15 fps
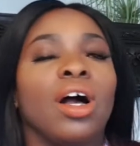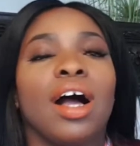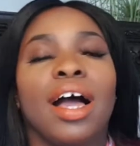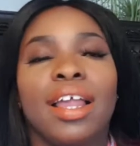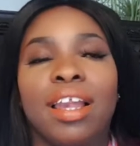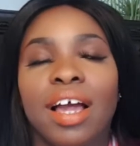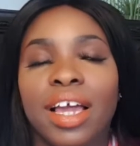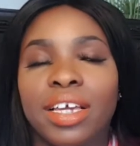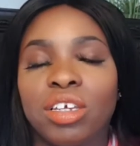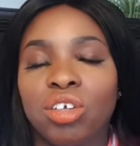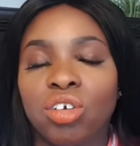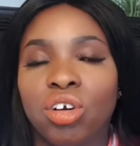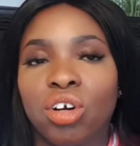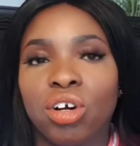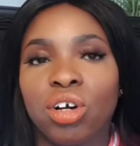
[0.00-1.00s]
I like
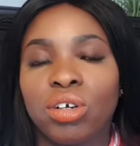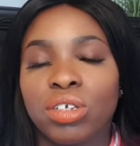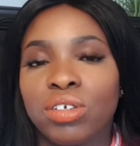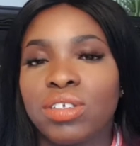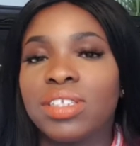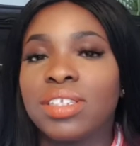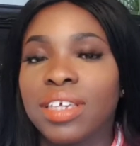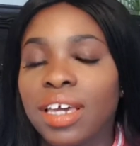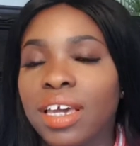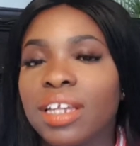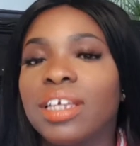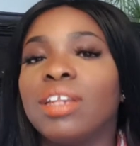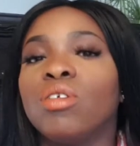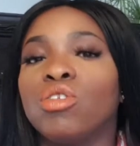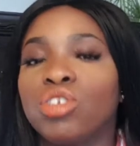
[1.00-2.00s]
your, your
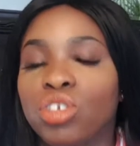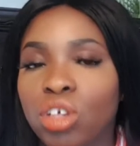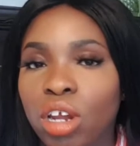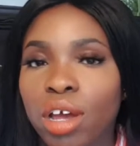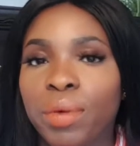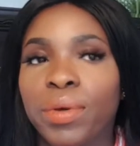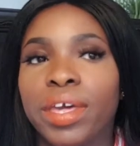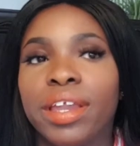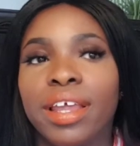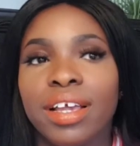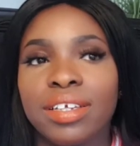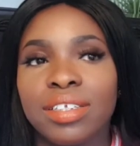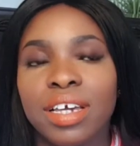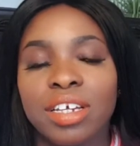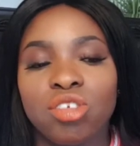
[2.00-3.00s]
skin, it looks glowing,
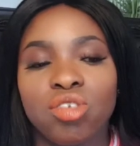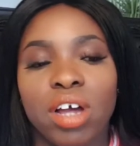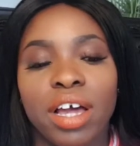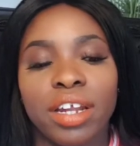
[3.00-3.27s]
et cetera.